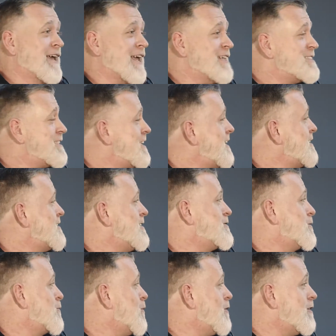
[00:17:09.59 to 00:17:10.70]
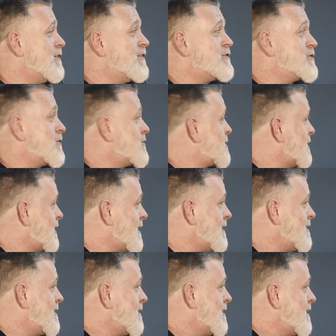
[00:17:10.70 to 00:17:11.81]
it's easy to roll into the church late
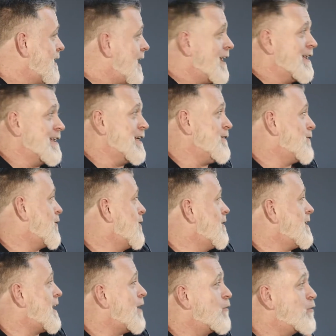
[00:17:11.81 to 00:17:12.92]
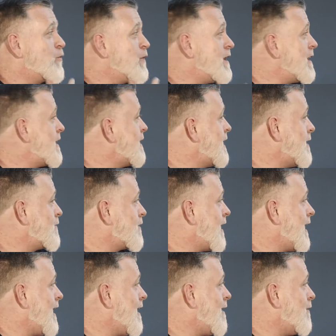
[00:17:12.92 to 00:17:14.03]
and leave early and really never
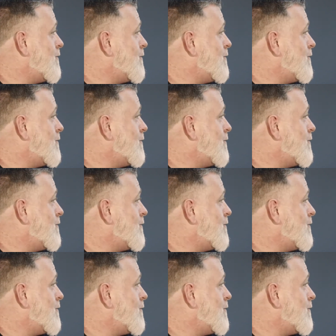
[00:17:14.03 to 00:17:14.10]
have